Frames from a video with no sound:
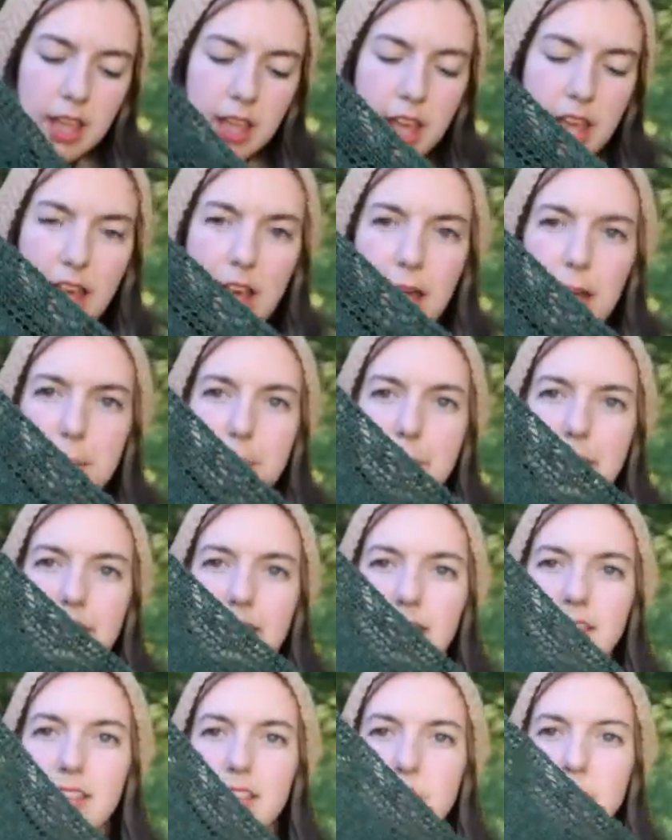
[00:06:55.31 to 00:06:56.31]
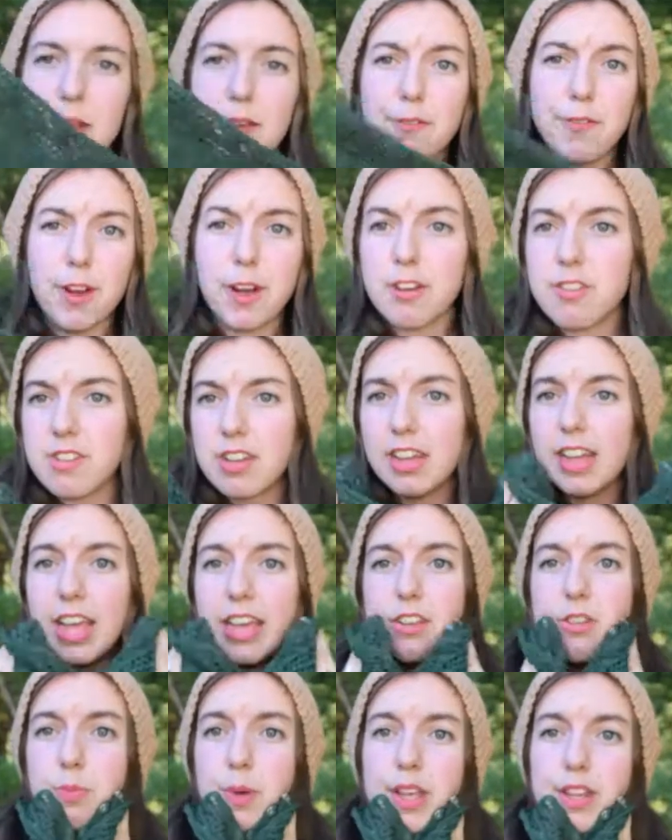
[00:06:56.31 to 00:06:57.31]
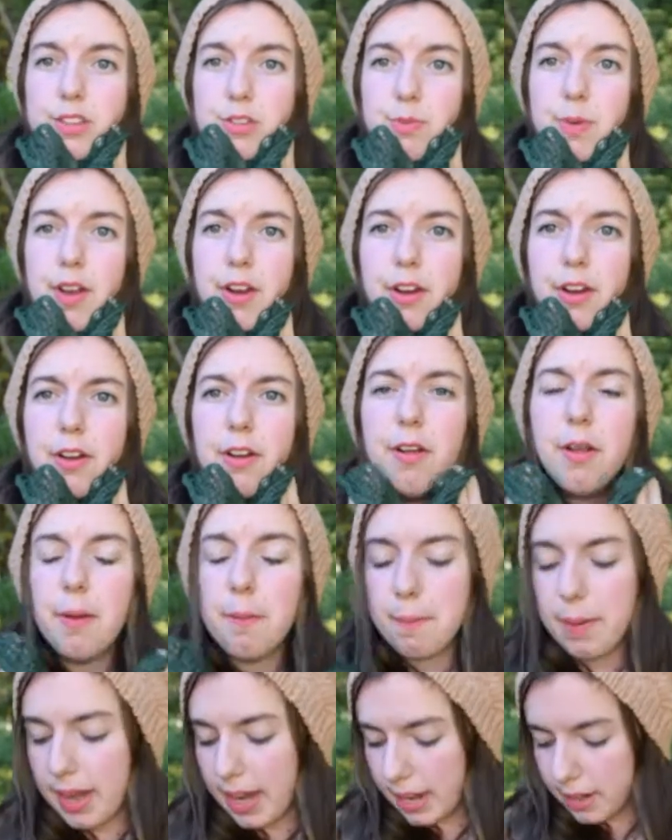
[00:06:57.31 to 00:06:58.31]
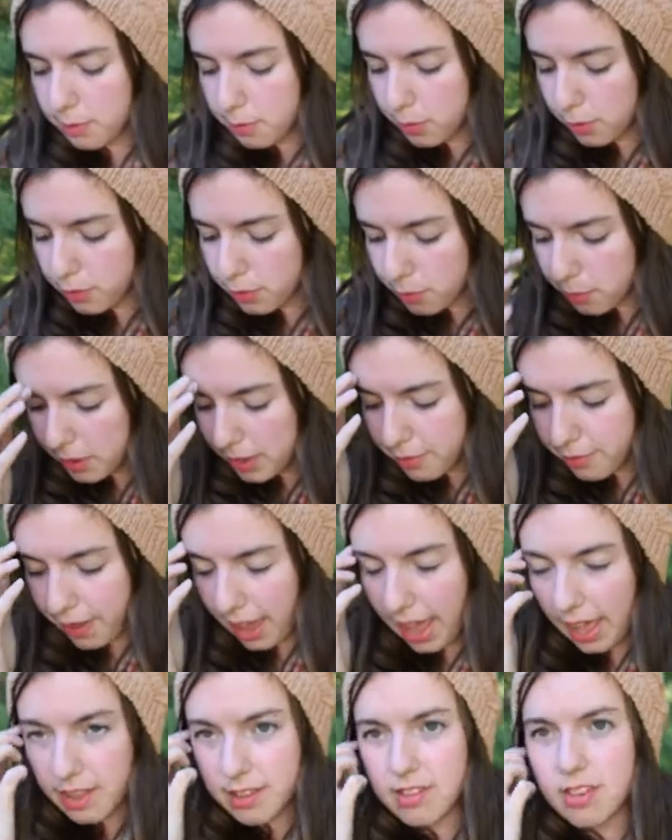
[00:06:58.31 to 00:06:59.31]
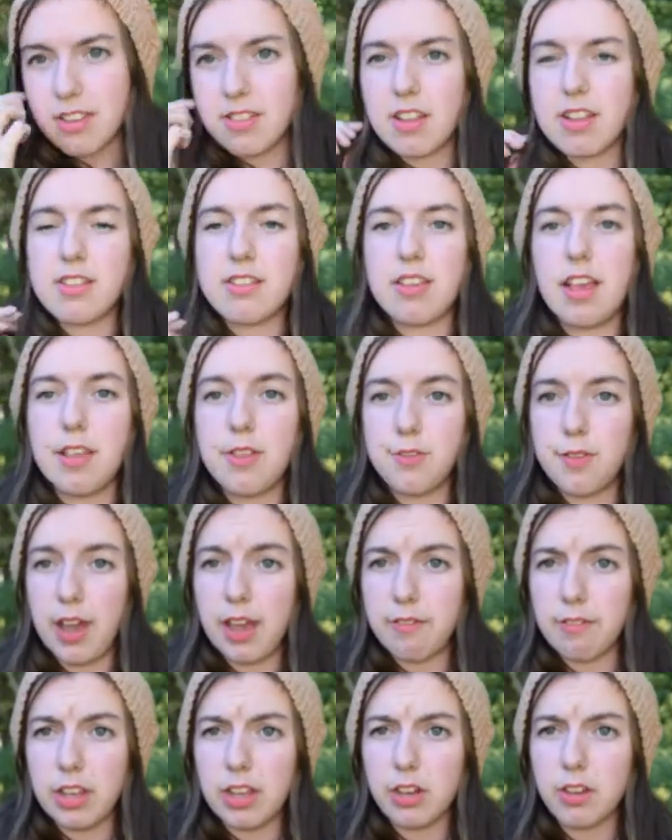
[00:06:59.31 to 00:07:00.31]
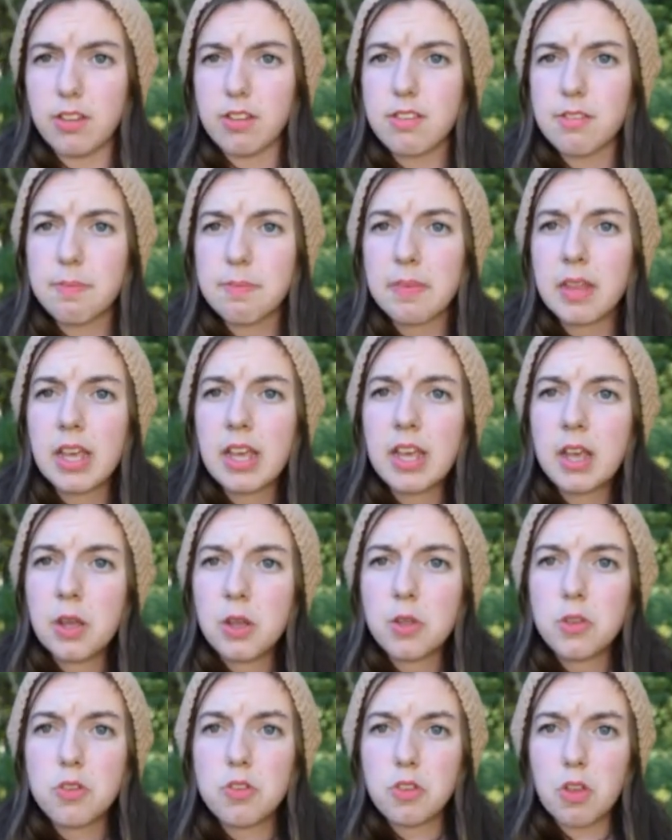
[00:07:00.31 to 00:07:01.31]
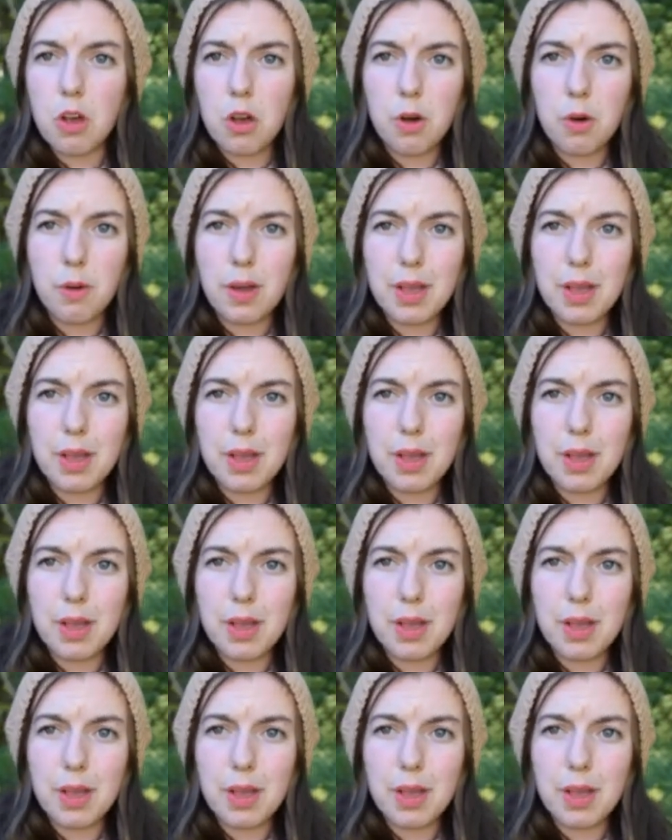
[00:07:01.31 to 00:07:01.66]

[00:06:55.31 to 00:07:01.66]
But this is my first lace weight sweater, but it moves pretty fast because it's on size 5 needles. So